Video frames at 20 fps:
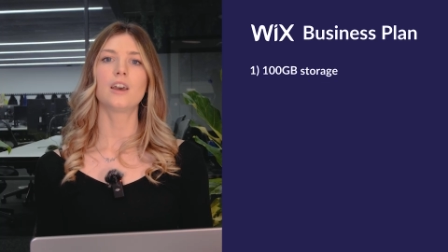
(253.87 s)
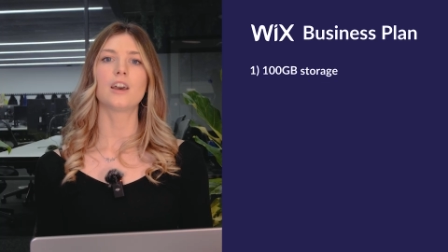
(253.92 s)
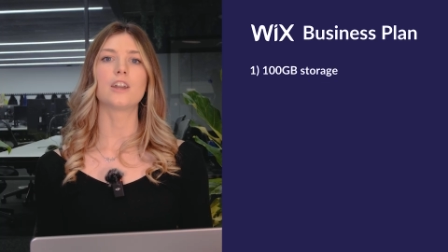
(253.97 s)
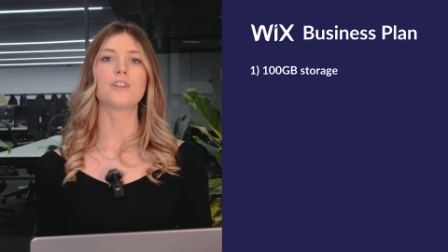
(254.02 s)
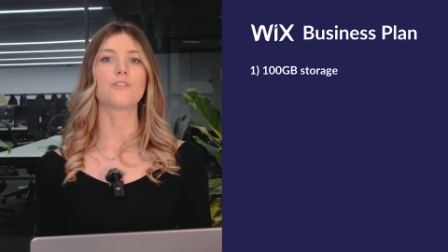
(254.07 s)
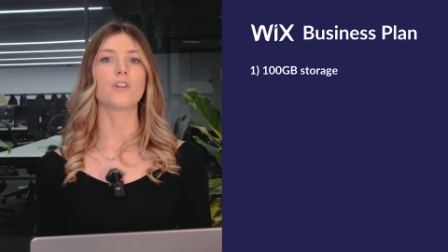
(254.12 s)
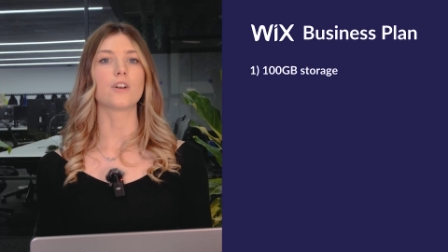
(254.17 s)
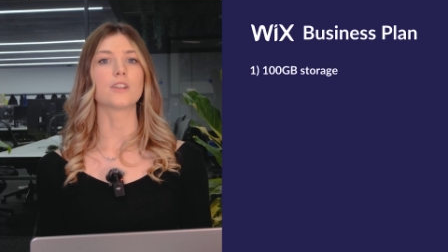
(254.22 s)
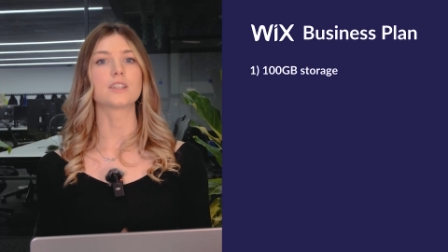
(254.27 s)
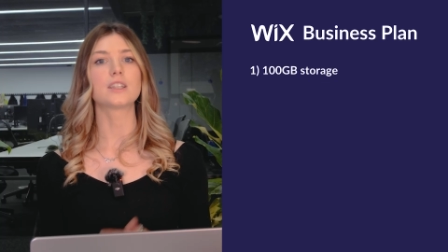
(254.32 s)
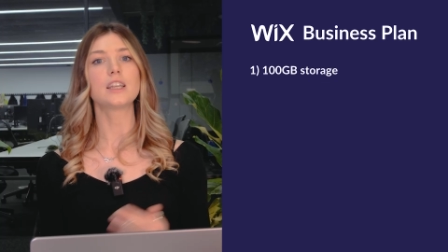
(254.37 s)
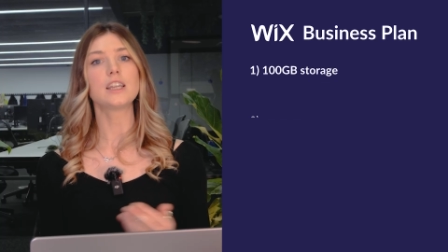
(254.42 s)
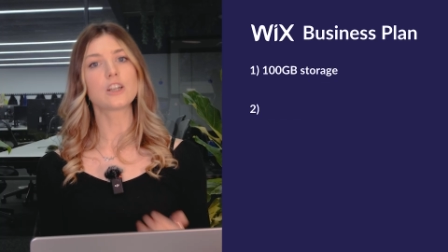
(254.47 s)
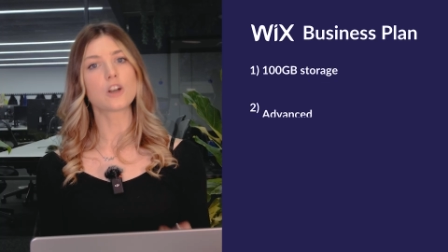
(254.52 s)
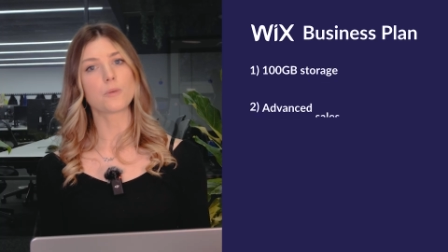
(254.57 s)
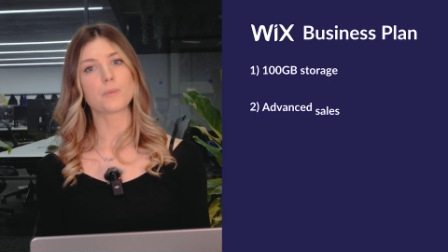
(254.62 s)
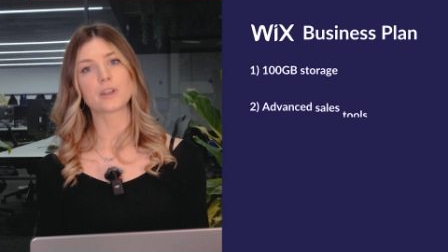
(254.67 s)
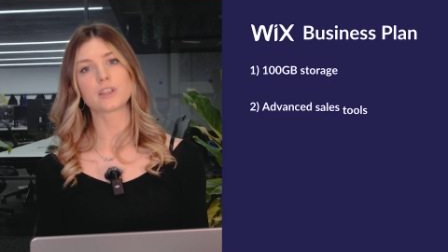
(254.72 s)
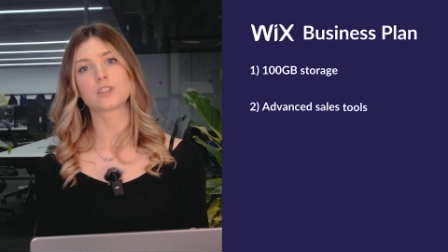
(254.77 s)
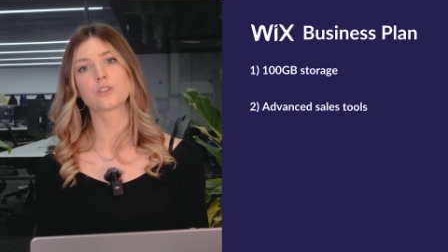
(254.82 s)
advanced
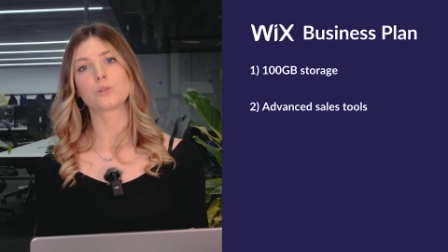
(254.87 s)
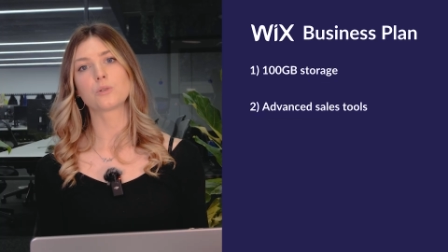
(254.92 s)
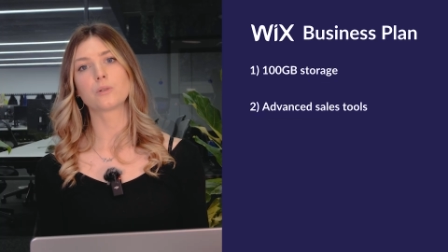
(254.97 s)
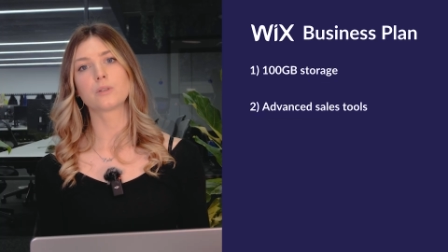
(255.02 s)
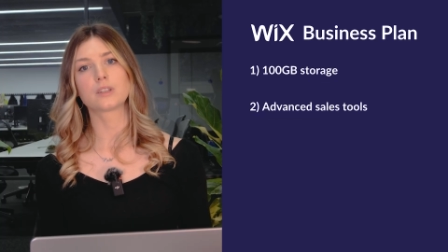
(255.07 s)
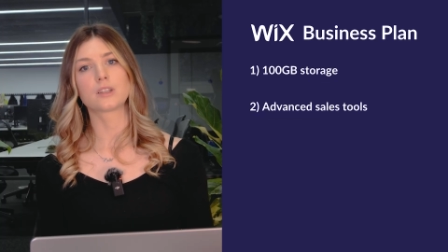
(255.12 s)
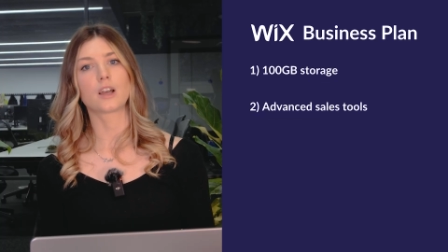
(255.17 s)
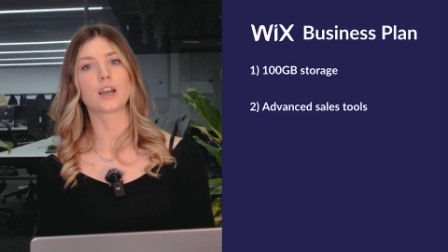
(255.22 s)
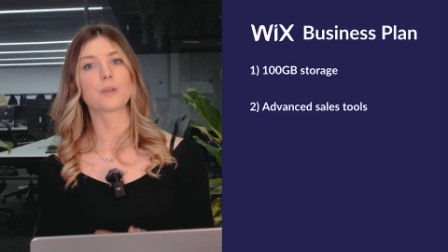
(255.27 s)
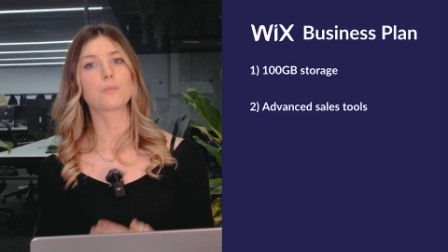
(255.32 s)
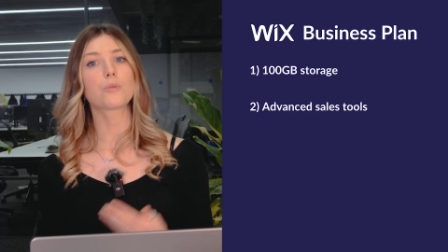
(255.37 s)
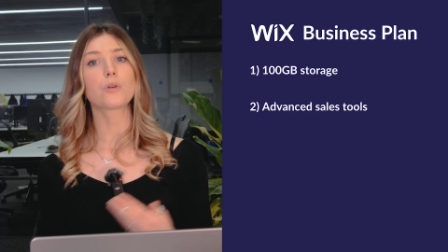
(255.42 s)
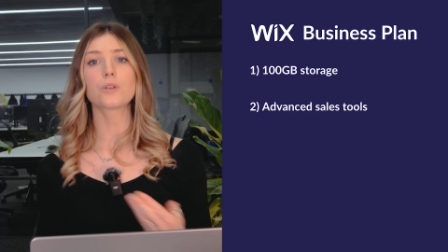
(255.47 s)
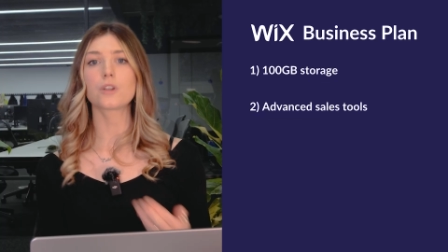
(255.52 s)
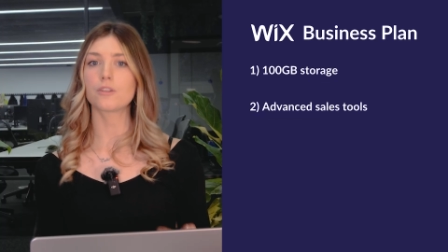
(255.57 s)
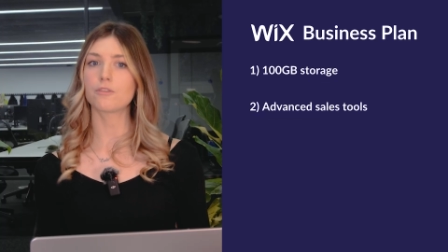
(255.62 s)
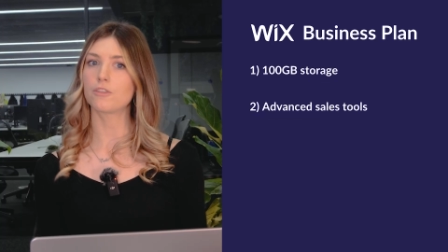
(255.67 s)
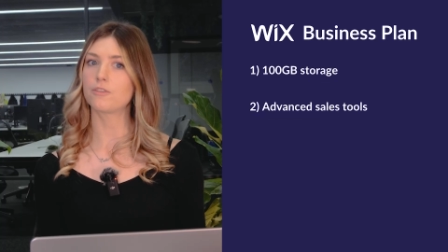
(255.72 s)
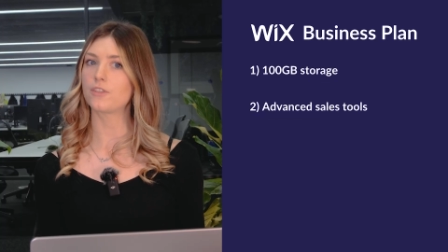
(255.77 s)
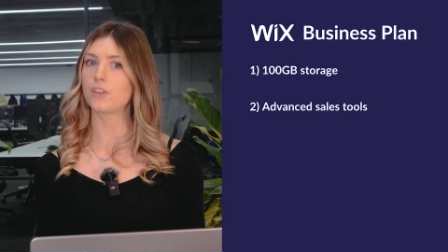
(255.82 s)
e-commerce tools like
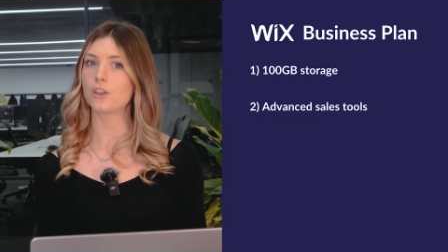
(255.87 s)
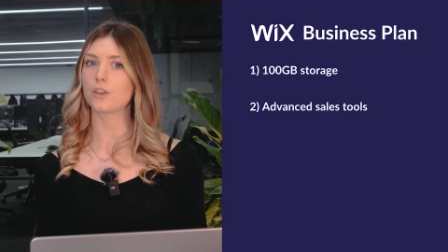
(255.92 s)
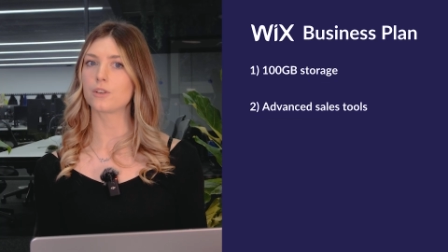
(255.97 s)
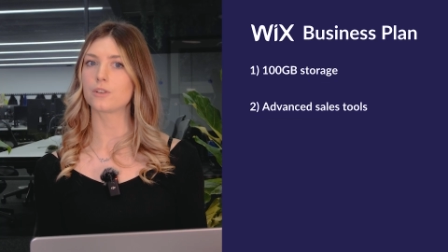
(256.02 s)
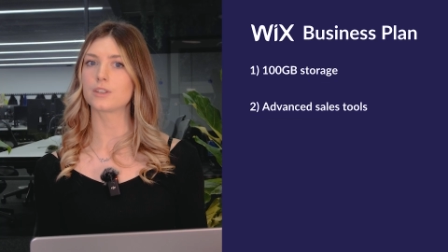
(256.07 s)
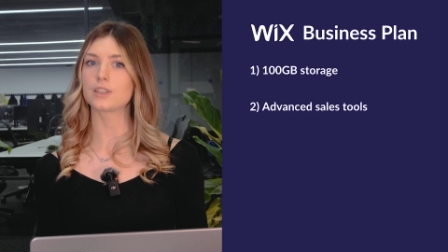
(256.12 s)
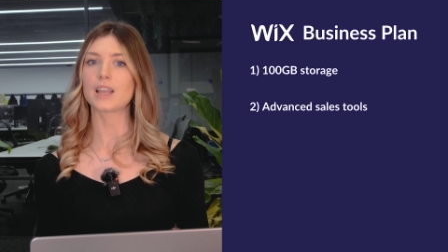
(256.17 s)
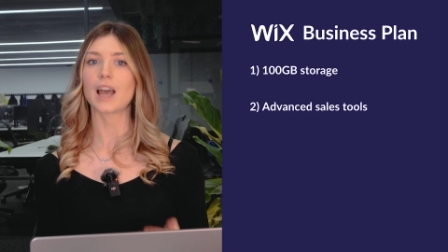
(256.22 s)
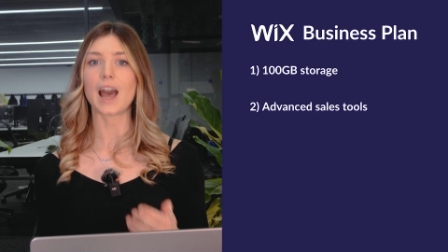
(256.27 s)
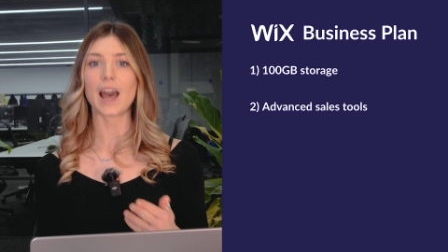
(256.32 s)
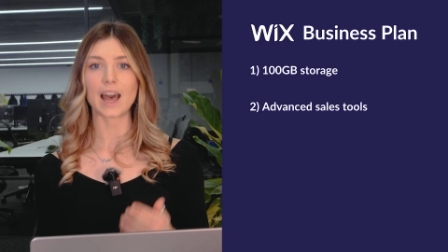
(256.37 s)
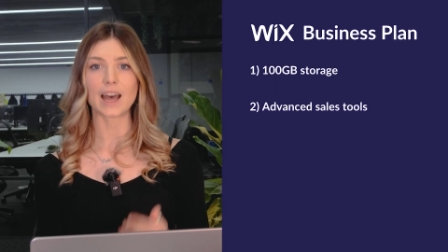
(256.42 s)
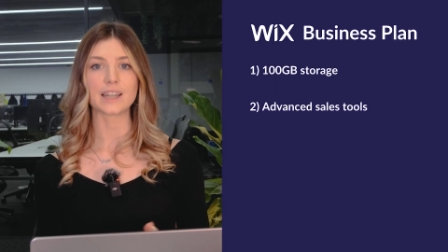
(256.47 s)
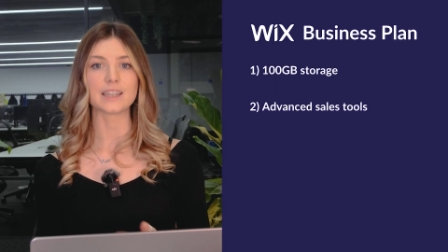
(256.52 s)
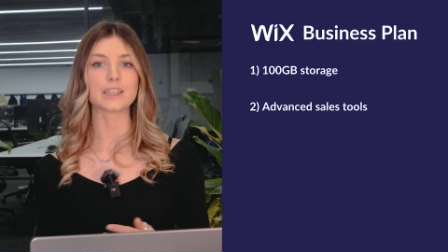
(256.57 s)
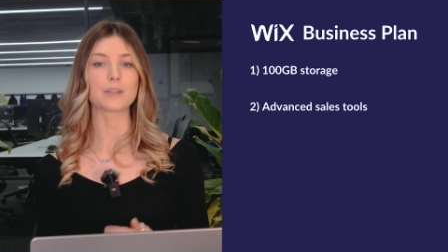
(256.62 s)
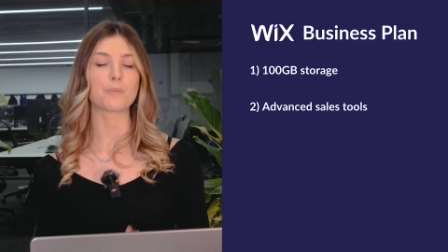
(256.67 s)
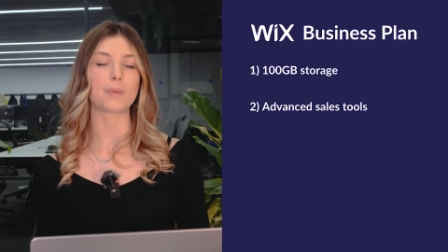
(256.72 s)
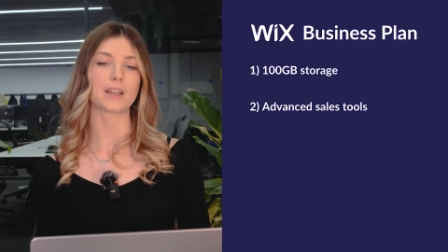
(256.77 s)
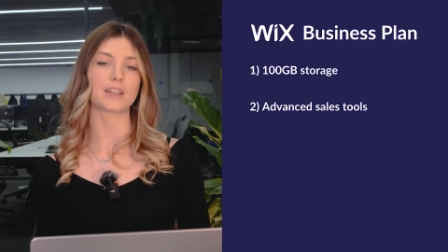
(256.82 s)
product reviews
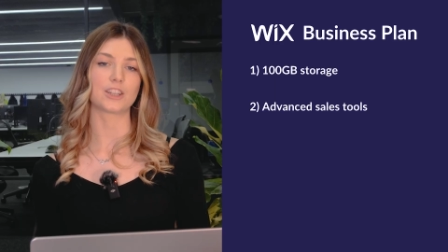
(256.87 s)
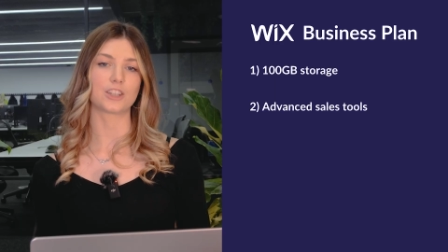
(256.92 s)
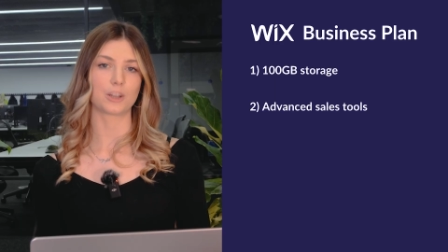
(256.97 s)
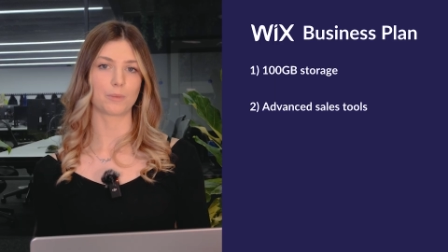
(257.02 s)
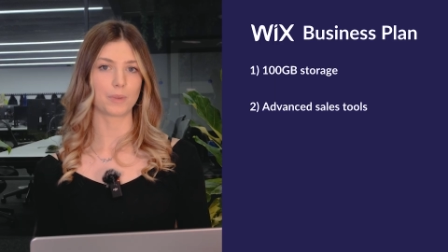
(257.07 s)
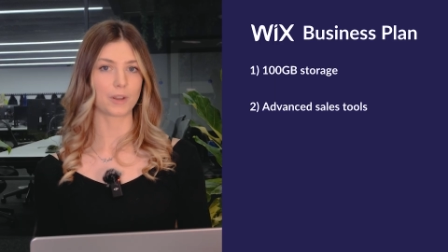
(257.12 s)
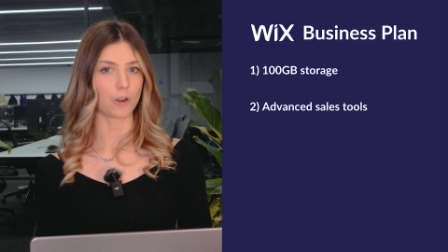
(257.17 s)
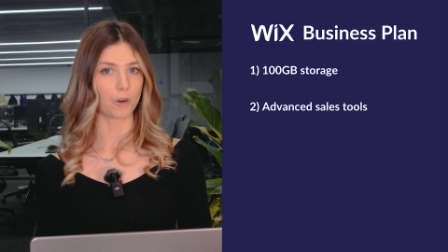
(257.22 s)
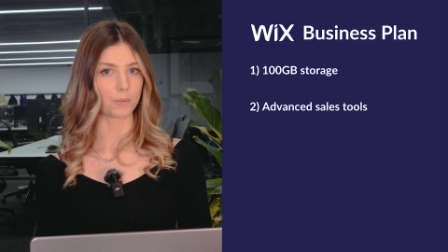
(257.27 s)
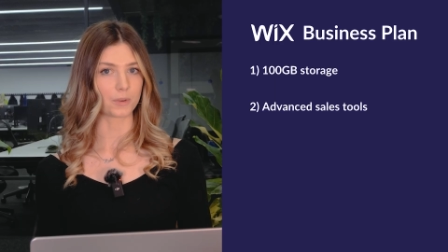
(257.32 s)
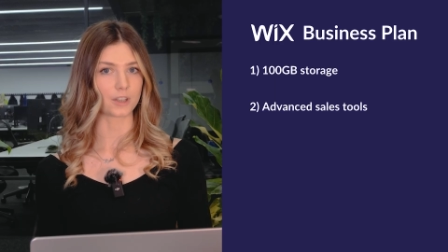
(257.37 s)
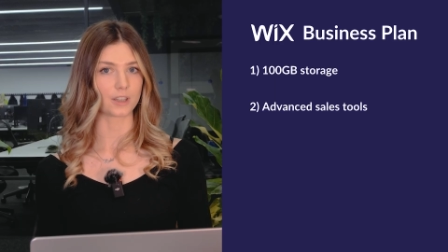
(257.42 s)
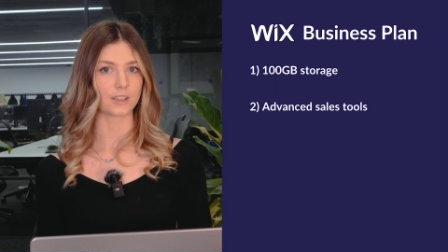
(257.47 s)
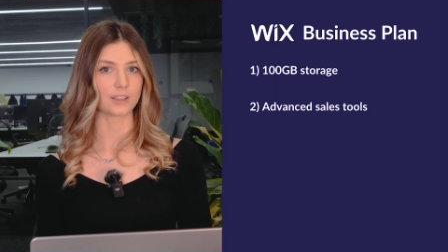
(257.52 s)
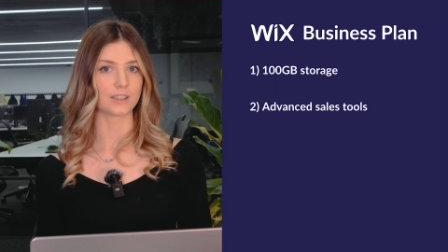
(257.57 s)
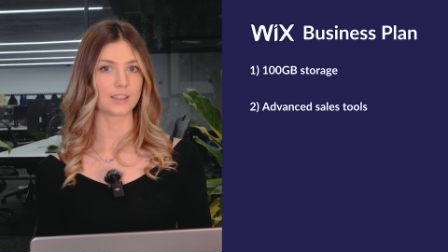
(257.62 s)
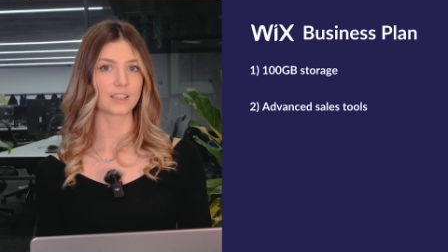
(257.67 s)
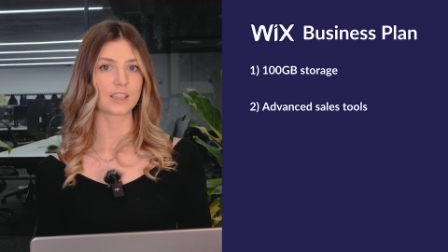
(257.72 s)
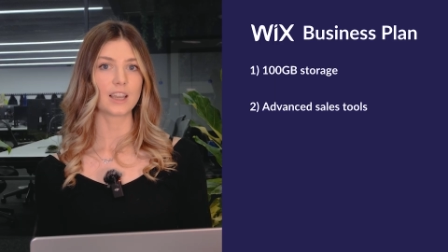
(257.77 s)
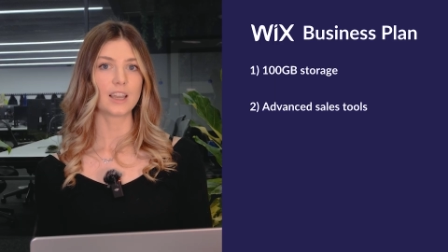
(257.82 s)
and better shipping
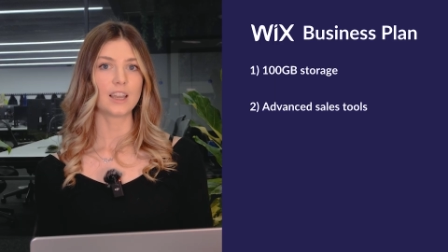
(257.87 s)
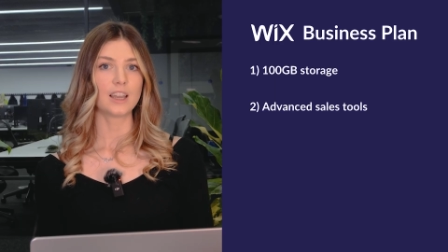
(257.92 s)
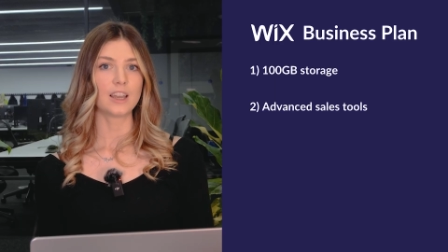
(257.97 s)
options,